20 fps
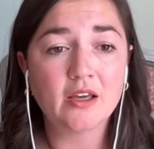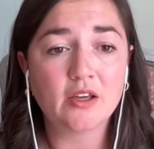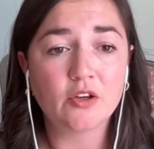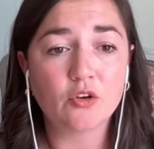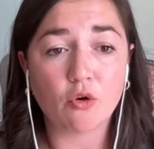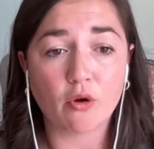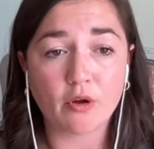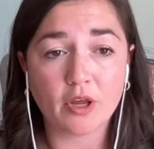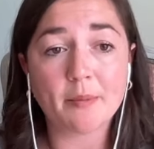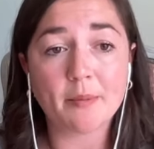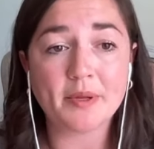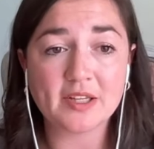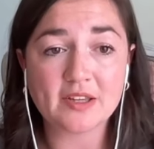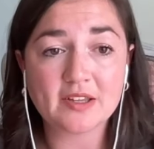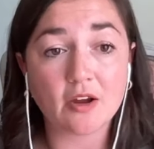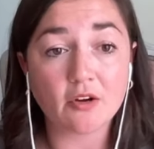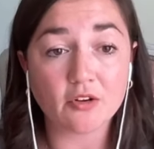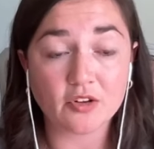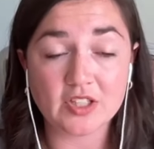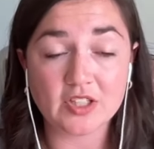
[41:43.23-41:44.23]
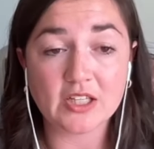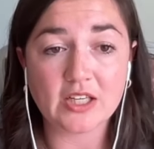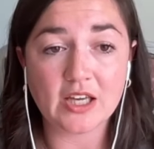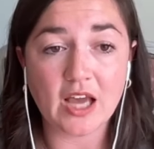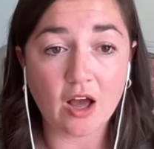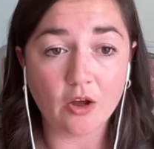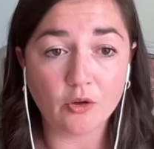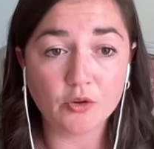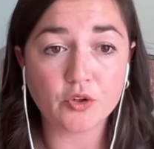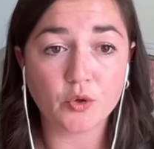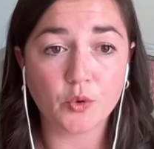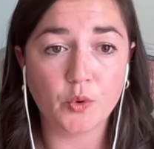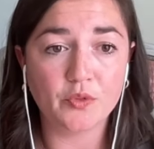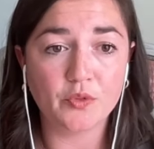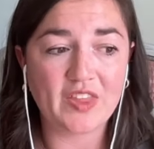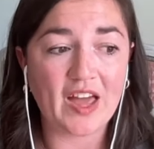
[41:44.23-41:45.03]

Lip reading: growing up in a scarcity household,